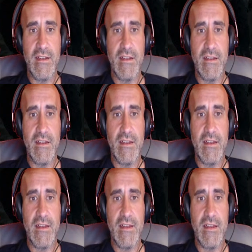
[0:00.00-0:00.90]

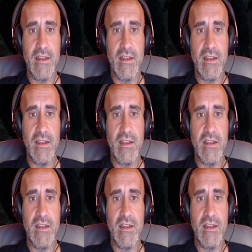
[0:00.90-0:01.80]

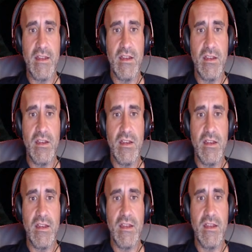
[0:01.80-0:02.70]

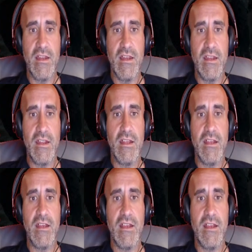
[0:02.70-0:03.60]

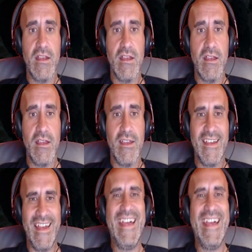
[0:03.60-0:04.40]
This person isn't speaking.